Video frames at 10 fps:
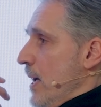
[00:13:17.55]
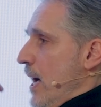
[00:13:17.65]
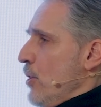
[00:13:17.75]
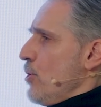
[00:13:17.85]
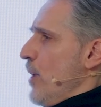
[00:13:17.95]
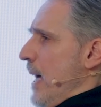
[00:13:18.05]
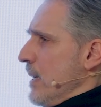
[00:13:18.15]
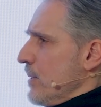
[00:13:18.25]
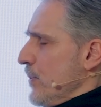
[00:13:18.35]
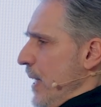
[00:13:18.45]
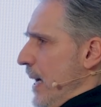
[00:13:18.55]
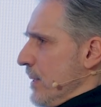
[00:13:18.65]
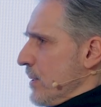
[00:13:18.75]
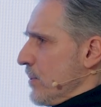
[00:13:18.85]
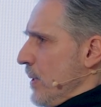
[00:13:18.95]
how do you handle
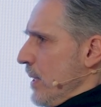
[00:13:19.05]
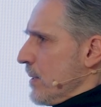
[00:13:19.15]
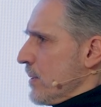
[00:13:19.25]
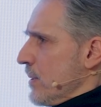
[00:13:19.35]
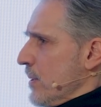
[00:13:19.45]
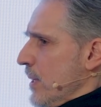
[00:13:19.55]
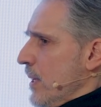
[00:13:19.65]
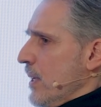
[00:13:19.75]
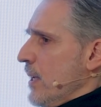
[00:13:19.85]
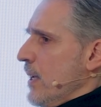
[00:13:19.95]
that, right? Okay.